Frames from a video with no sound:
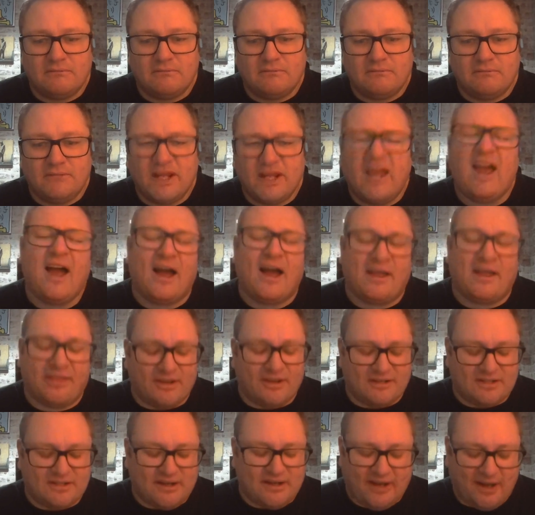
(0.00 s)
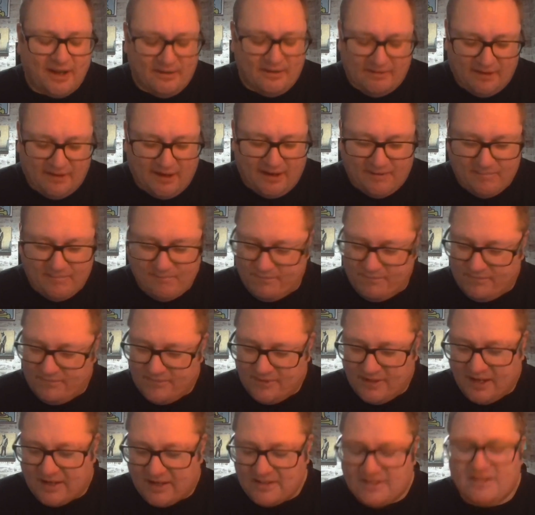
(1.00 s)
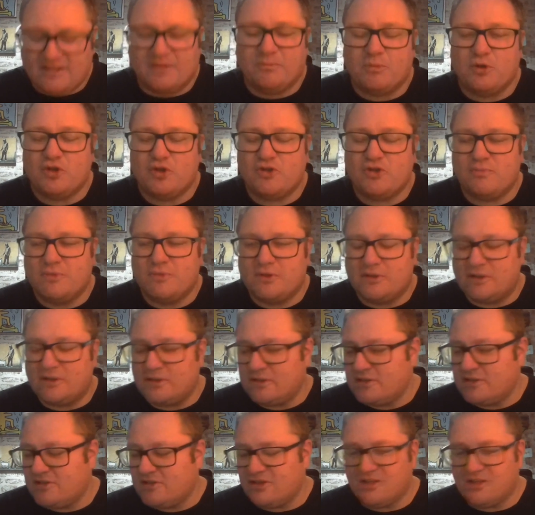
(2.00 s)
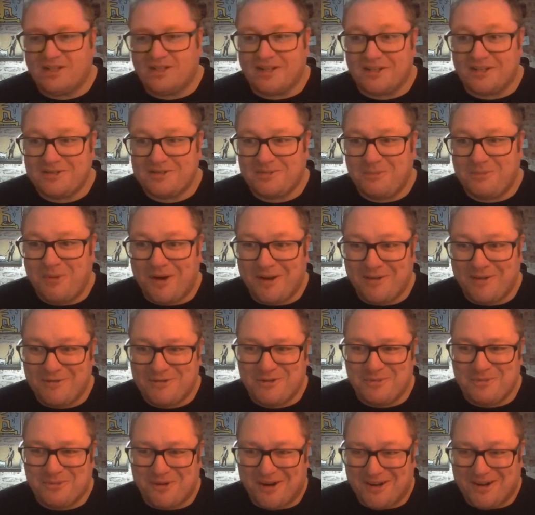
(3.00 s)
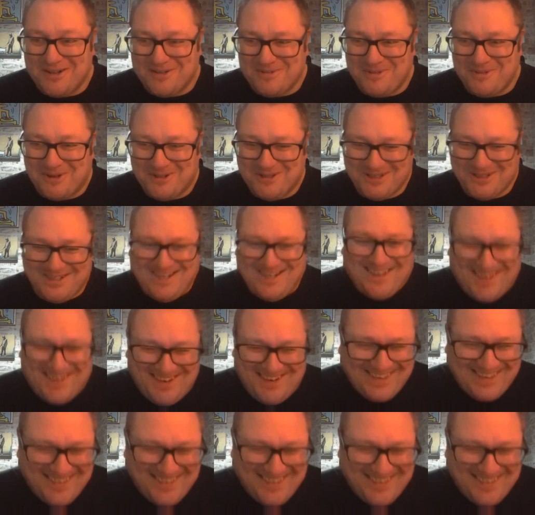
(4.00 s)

Yeah, I think so. Yeah. That's a much more succinct way of summarizing what I just said.